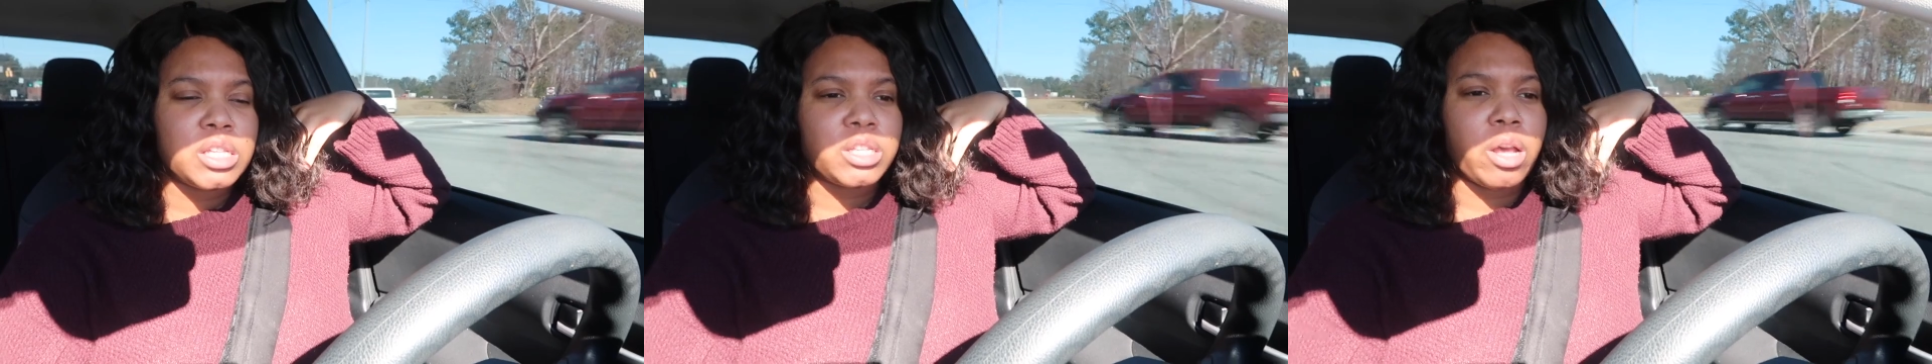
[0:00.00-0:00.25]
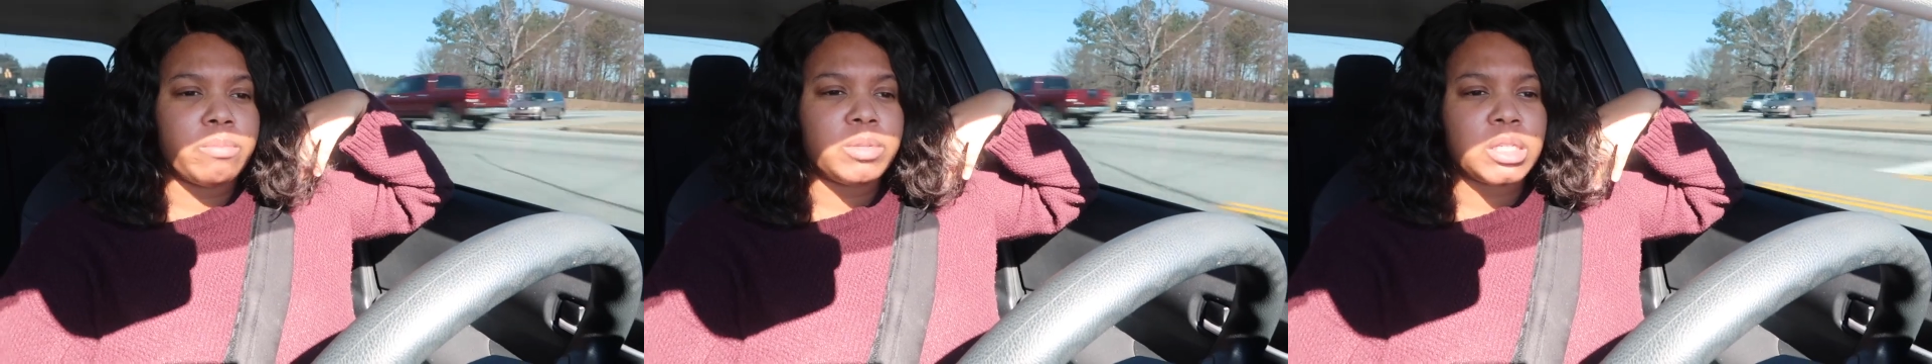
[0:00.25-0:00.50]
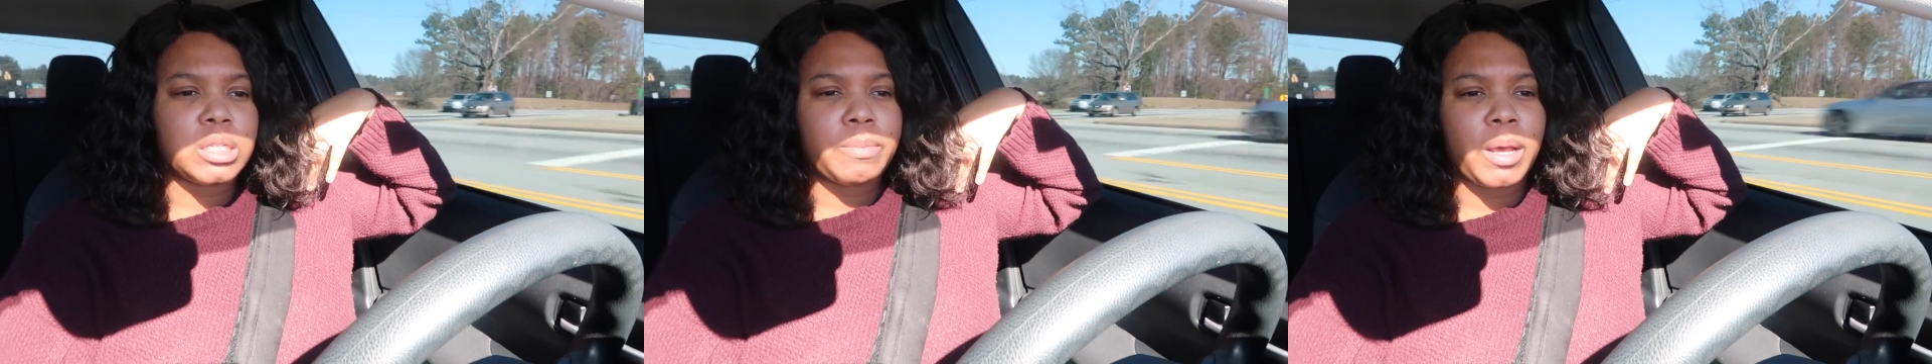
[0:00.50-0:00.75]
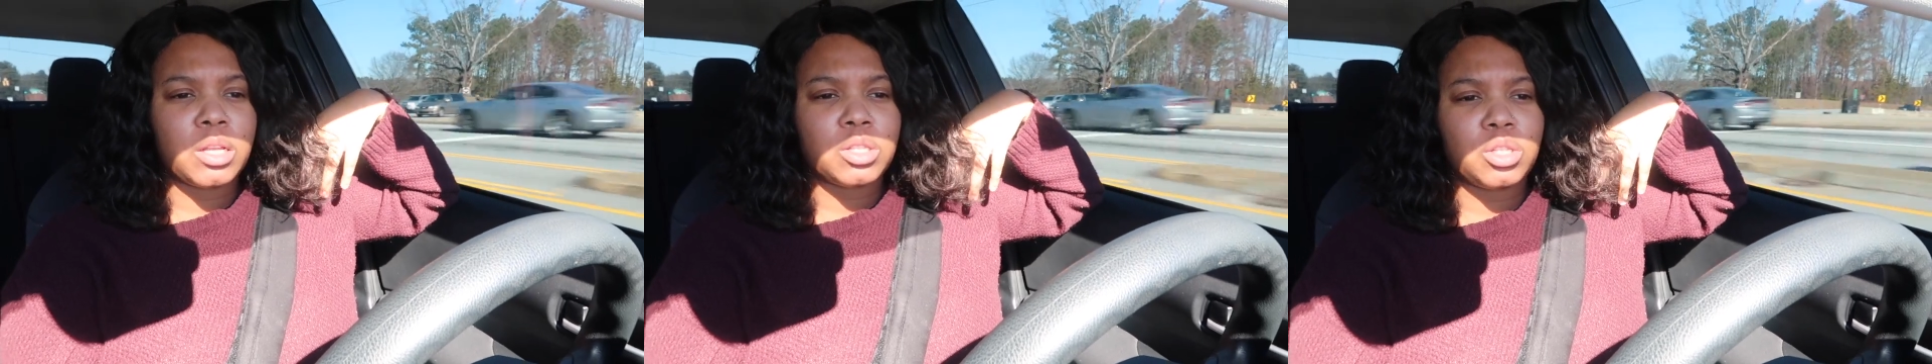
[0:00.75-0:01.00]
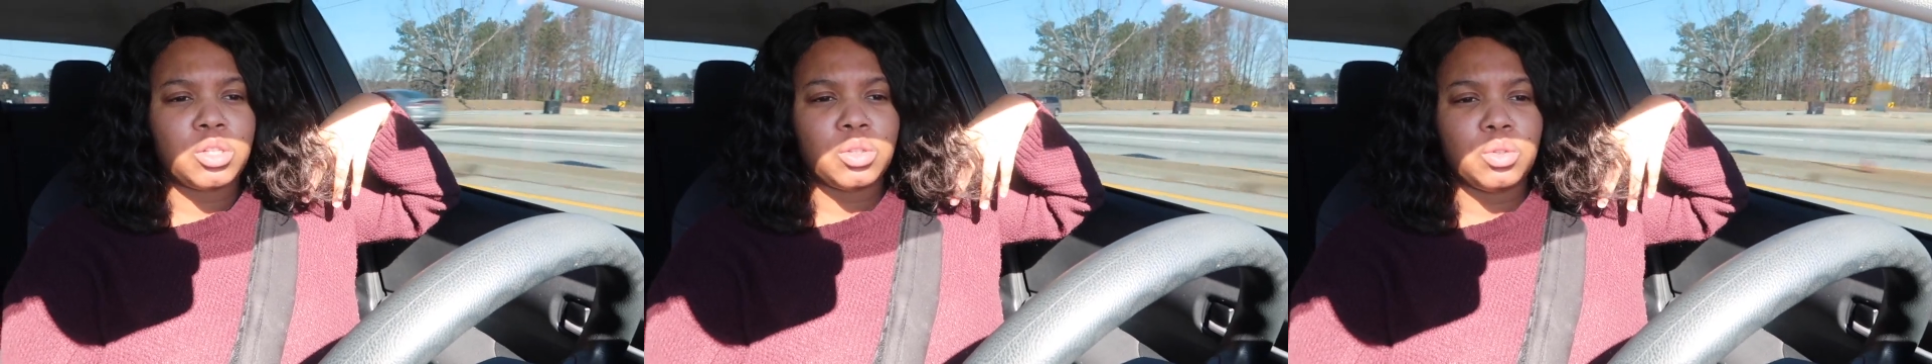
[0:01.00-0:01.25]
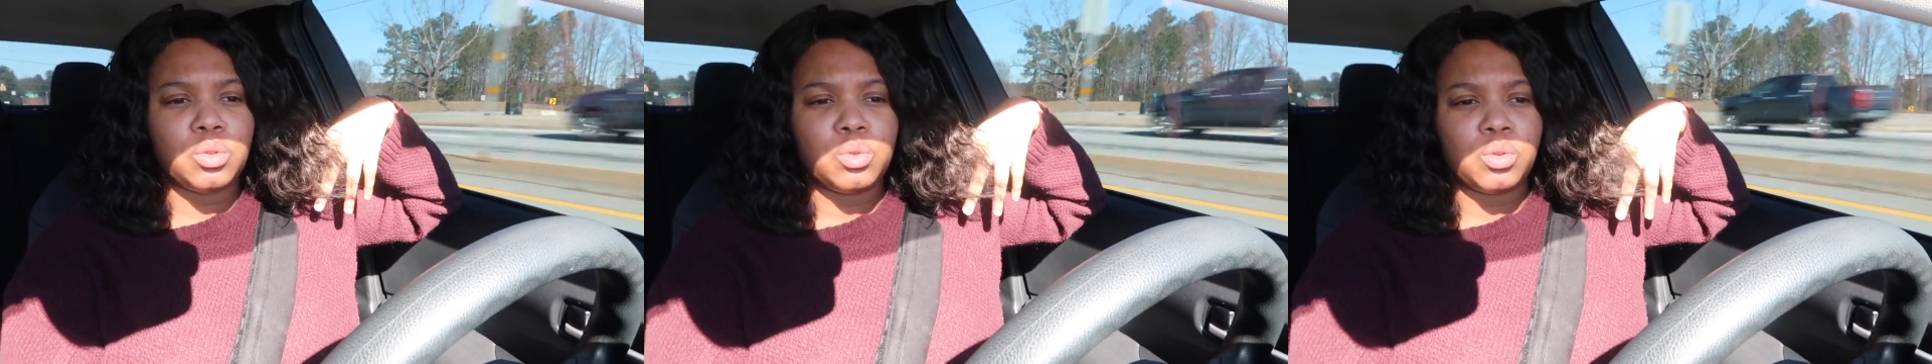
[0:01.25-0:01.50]
So I'm just about
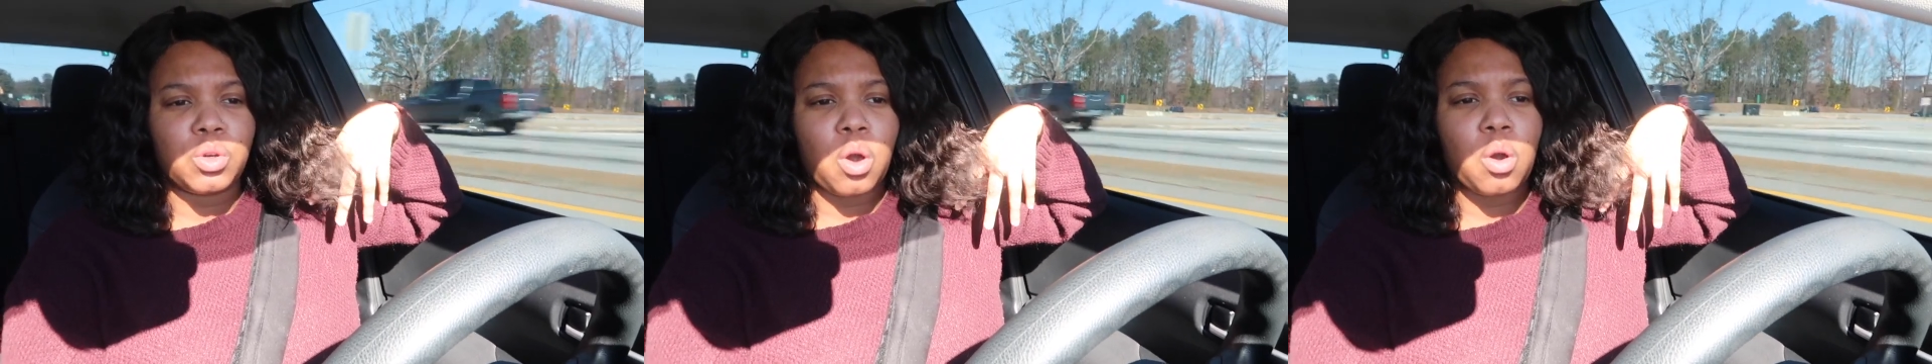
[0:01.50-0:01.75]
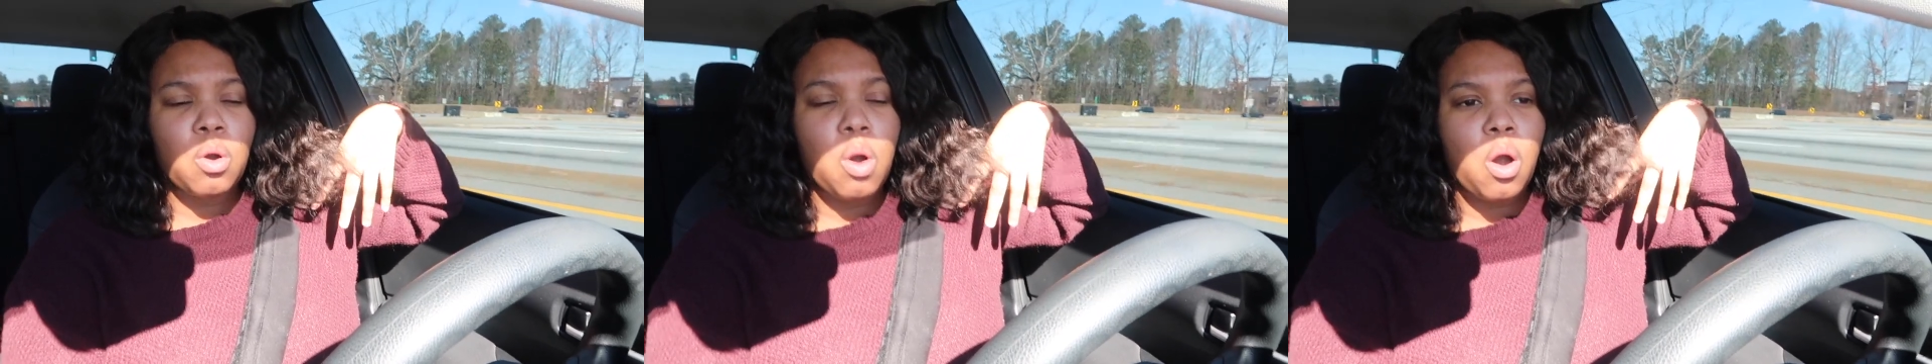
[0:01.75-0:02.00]
to go